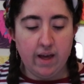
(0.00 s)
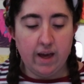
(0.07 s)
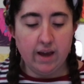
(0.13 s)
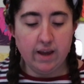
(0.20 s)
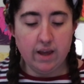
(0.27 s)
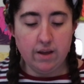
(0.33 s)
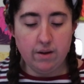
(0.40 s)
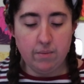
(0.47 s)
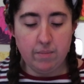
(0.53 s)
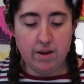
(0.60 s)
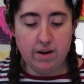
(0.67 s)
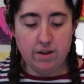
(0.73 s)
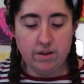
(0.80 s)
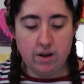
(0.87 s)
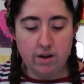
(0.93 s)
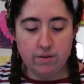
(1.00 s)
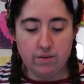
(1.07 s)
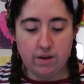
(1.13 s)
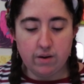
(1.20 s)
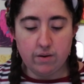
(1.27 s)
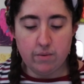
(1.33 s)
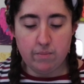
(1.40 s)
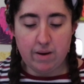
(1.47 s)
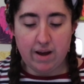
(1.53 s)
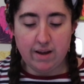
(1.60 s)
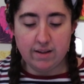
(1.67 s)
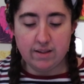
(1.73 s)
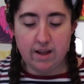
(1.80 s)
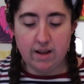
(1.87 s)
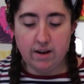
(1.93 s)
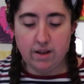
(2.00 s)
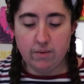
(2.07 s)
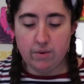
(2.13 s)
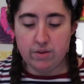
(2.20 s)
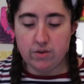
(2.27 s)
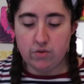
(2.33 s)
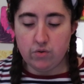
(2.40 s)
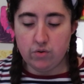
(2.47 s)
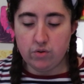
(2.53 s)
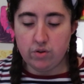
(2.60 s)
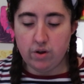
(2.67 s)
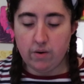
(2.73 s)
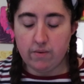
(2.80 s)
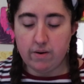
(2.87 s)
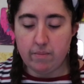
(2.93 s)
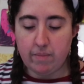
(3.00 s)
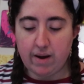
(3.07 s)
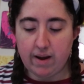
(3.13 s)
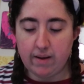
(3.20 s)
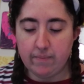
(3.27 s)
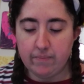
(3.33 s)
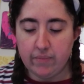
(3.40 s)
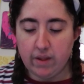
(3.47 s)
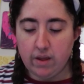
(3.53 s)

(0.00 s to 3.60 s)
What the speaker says: I came here many years ago. Back then, it was a true silver mine."